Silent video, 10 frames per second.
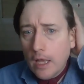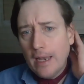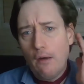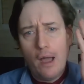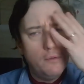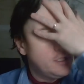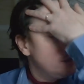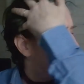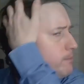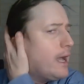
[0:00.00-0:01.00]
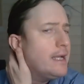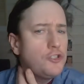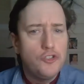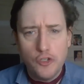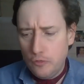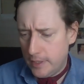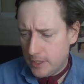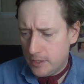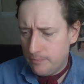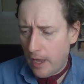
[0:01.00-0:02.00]
Now, I was inspired to do
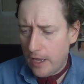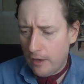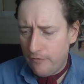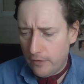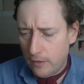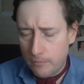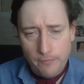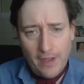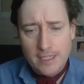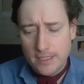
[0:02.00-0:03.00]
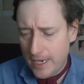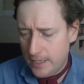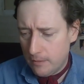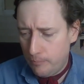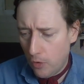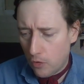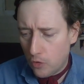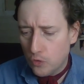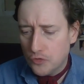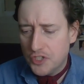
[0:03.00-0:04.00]
this by a fascinating book
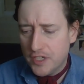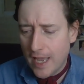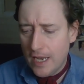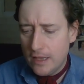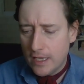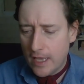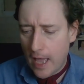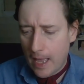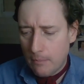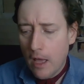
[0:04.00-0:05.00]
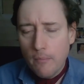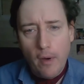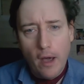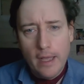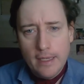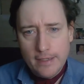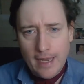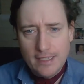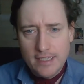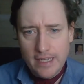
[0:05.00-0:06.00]
called Skin in the Game by
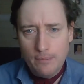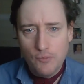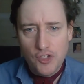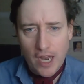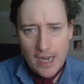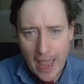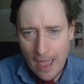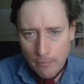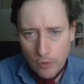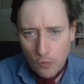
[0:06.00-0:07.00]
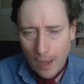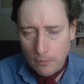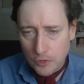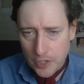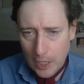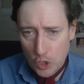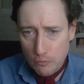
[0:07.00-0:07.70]
Nassim Taleb, who I will tell you